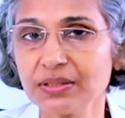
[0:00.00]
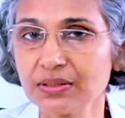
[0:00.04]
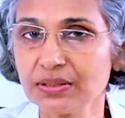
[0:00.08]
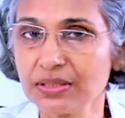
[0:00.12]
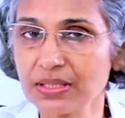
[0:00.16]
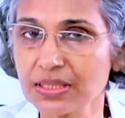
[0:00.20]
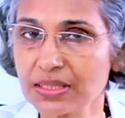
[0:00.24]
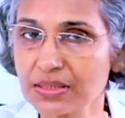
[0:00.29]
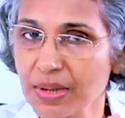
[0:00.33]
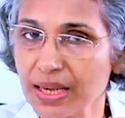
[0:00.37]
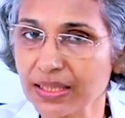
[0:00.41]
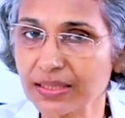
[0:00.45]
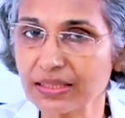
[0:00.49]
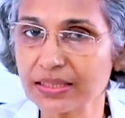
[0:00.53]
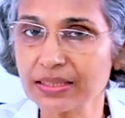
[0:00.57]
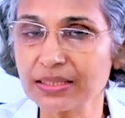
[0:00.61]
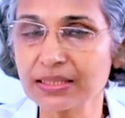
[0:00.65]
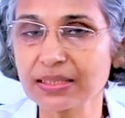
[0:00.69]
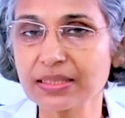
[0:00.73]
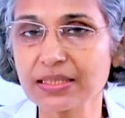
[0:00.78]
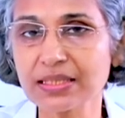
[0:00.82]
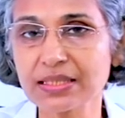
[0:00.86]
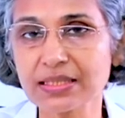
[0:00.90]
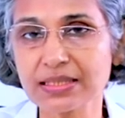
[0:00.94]
these
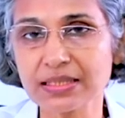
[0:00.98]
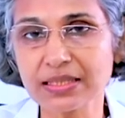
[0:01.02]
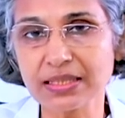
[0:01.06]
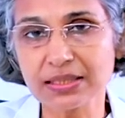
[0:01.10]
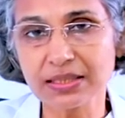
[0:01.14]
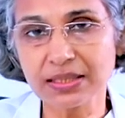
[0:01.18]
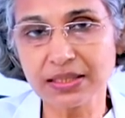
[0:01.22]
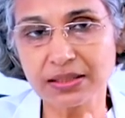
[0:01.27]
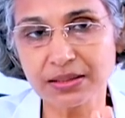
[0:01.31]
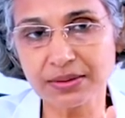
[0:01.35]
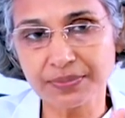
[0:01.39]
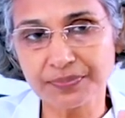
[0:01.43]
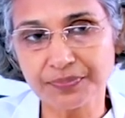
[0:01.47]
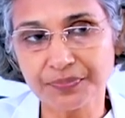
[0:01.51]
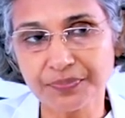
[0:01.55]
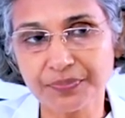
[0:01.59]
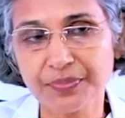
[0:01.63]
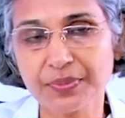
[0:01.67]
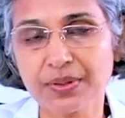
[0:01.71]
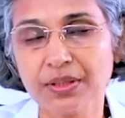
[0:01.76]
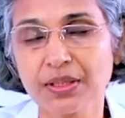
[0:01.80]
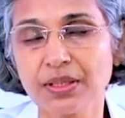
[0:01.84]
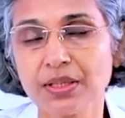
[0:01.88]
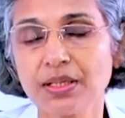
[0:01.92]
bacteria and
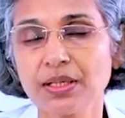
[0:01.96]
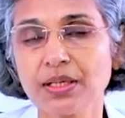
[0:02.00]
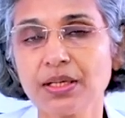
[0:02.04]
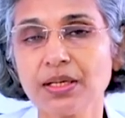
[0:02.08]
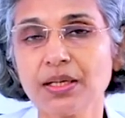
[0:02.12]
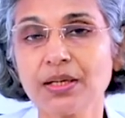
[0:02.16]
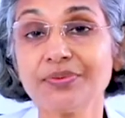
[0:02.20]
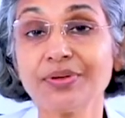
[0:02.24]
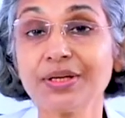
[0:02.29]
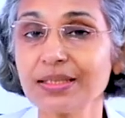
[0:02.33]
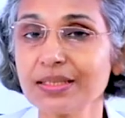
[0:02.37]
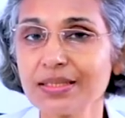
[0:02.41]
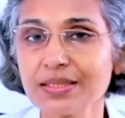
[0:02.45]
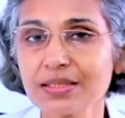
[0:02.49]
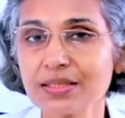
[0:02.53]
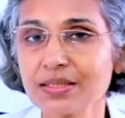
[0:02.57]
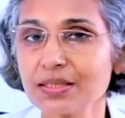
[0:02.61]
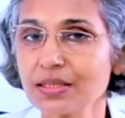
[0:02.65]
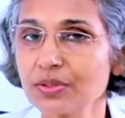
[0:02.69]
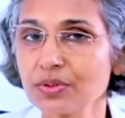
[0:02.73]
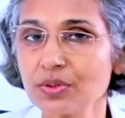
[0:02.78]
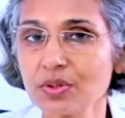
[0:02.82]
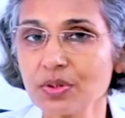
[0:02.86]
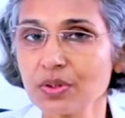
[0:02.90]

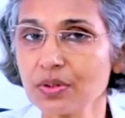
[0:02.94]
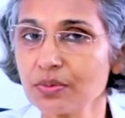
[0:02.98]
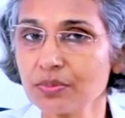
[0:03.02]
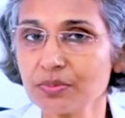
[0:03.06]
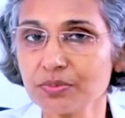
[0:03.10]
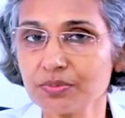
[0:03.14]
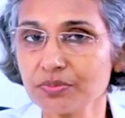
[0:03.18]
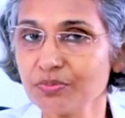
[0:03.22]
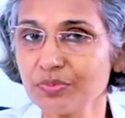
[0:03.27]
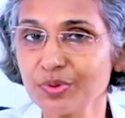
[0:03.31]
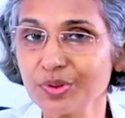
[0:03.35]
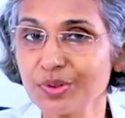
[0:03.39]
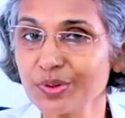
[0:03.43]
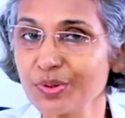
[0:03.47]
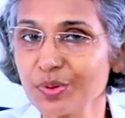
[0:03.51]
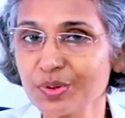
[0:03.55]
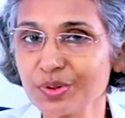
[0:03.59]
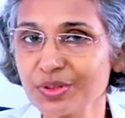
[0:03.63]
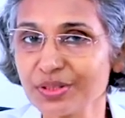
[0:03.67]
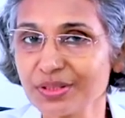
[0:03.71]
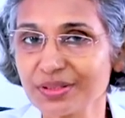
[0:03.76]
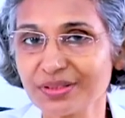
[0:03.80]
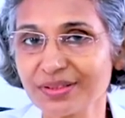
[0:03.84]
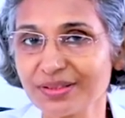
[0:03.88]
fungus and all will
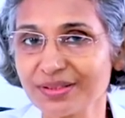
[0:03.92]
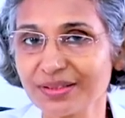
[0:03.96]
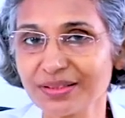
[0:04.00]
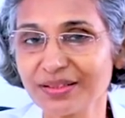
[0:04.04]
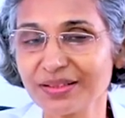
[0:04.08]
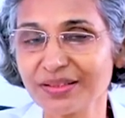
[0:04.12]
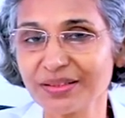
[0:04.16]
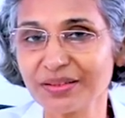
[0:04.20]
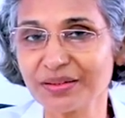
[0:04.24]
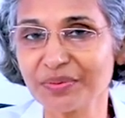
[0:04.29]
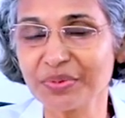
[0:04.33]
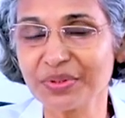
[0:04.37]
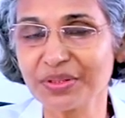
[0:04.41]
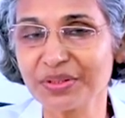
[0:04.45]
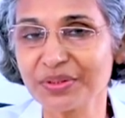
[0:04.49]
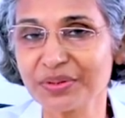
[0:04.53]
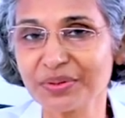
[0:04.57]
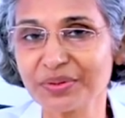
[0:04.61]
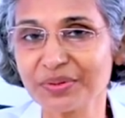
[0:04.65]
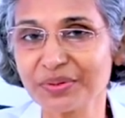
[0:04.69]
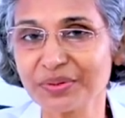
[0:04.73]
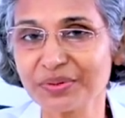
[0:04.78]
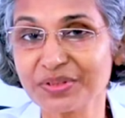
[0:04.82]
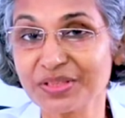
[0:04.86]
not
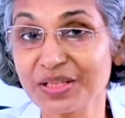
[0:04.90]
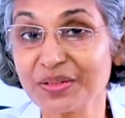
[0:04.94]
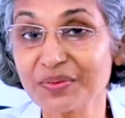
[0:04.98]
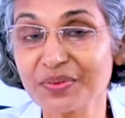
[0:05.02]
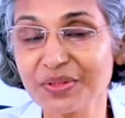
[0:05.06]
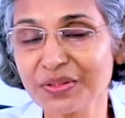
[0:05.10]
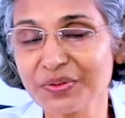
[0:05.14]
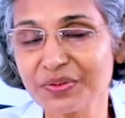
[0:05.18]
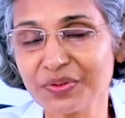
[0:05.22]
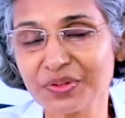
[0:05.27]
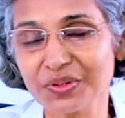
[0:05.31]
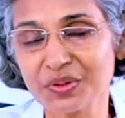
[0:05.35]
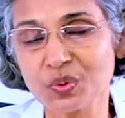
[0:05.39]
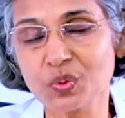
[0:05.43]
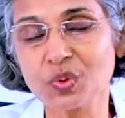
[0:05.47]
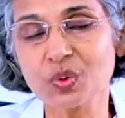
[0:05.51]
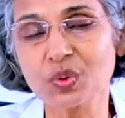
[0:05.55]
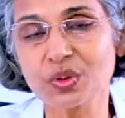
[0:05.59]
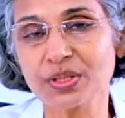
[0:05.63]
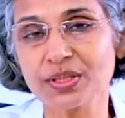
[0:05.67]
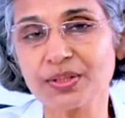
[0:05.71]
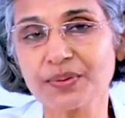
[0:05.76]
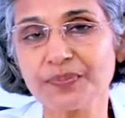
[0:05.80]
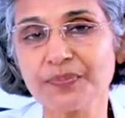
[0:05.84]
survive in the
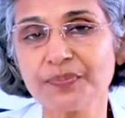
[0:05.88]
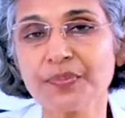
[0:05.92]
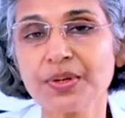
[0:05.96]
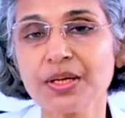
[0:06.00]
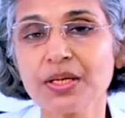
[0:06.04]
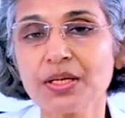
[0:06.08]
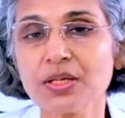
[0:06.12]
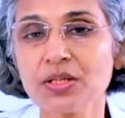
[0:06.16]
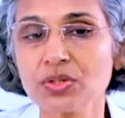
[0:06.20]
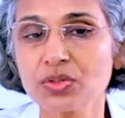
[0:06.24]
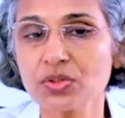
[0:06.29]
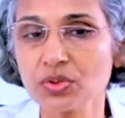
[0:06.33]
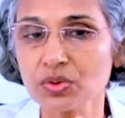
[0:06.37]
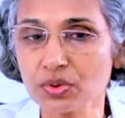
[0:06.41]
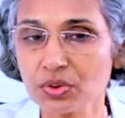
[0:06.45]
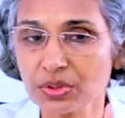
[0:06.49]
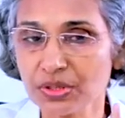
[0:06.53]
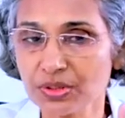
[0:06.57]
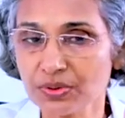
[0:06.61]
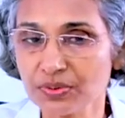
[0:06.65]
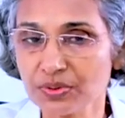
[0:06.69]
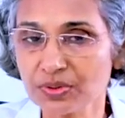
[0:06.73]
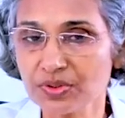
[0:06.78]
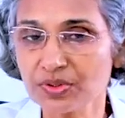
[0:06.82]
oil. So
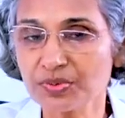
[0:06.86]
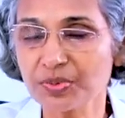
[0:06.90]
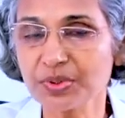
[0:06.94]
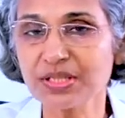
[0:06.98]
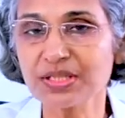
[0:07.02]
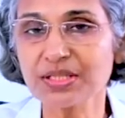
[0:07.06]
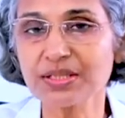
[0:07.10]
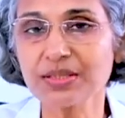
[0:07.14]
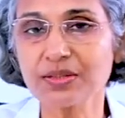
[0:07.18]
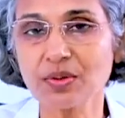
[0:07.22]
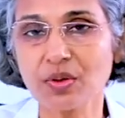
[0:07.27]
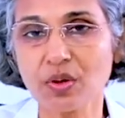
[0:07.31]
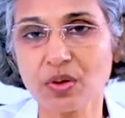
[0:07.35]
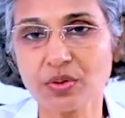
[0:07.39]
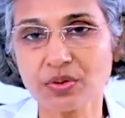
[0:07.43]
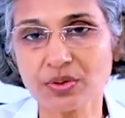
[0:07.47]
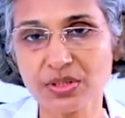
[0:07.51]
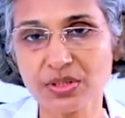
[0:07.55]
give special